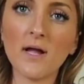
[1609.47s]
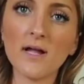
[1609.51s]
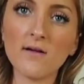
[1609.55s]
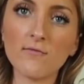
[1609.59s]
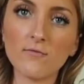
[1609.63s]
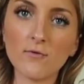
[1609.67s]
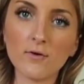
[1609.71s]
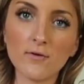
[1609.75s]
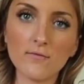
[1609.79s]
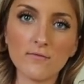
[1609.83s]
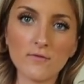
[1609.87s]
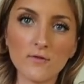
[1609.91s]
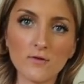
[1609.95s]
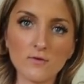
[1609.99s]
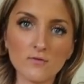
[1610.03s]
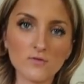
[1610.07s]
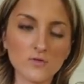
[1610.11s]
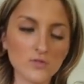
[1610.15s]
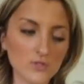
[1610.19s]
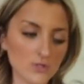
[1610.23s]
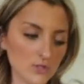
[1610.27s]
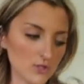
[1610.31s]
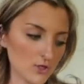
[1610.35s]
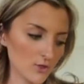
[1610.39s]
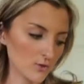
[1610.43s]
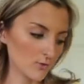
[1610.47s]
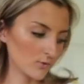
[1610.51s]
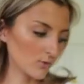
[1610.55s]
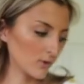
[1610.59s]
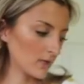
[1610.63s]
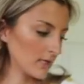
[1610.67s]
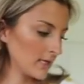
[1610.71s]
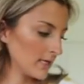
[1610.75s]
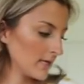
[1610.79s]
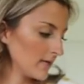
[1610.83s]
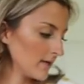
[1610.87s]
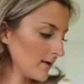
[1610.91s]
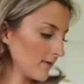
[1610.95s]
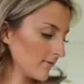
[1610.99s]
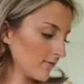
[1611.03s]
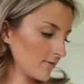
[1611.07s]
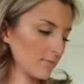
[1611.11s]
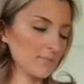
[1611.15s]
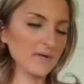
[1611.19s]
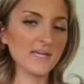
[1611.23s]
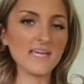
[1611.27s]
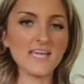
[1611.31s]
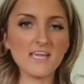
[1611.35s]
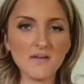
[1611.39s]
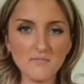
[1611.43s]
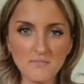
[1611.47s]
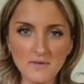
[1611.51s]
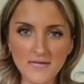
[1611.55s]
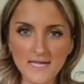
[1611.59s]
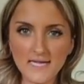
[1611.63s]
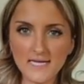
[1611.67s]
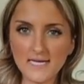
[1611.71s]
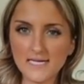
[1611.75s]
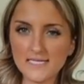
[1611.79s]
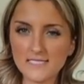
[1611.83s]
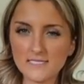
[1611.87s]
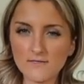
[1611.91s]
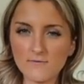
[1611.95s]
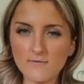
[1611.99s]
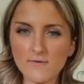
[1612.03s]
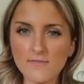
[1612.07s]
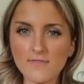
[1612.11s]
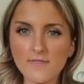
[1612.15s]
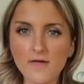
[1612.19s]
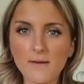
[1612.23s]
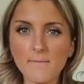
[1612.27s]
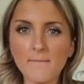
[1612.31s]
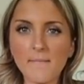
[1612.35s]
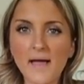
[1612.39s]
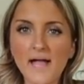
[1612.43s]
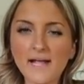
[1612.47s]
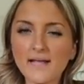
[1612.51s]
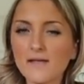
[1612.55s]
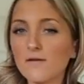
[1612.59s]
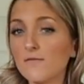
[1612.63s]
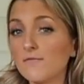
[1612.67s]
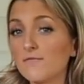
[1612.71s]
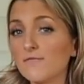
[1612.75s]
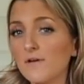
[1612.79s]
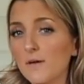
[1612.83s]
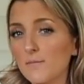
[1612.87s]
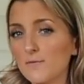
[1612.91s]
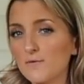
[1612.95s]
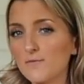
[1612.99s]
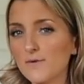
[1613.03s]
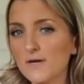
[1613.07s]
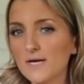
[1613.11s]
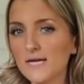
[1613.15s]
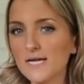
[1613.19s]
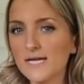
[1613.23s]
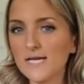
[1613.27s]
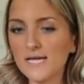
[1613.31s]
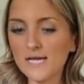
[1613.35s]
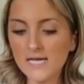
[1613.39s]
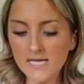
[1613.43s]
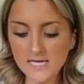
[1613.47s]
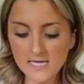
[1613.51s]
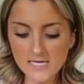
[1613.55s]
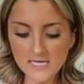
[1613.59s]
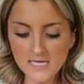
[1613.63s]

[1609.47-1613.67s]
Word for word: I have one of those too from a campaign I did with them back in February.